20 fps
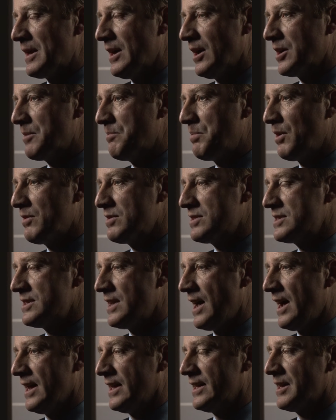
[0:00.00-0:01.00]
Component
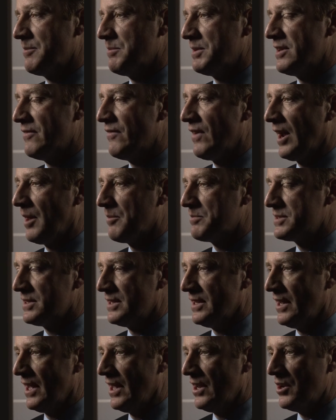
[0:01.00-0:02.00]
design can be developed
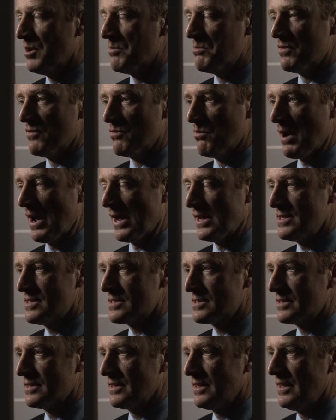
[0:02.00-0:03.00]
in a number of
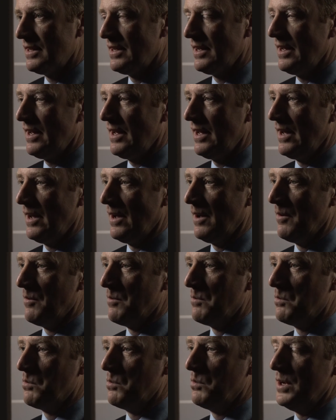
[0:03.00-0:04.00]
ways.
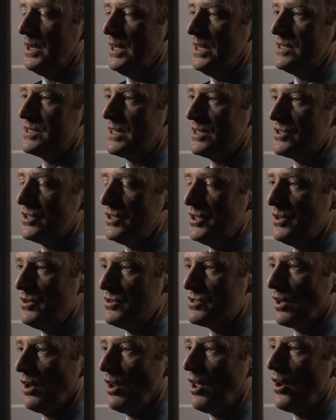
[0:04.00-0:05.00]
We tend to
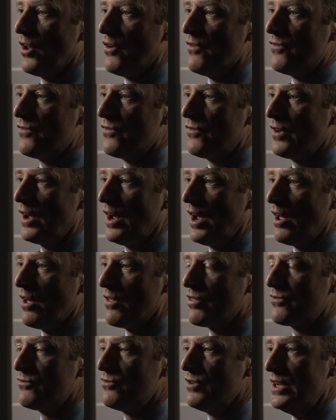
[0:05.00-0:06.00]
use a lot of
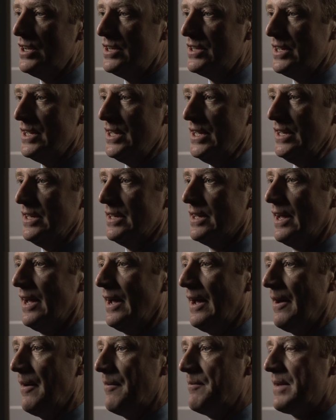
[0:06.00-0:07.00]

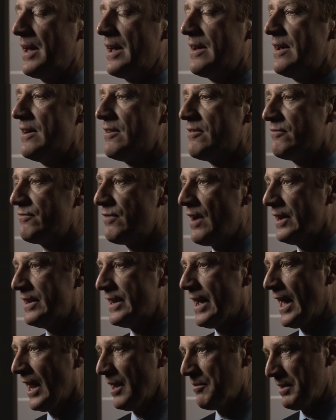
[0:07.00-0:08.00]
3D
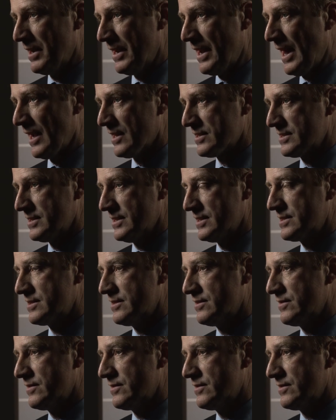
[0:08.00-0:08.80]
finite element analysis to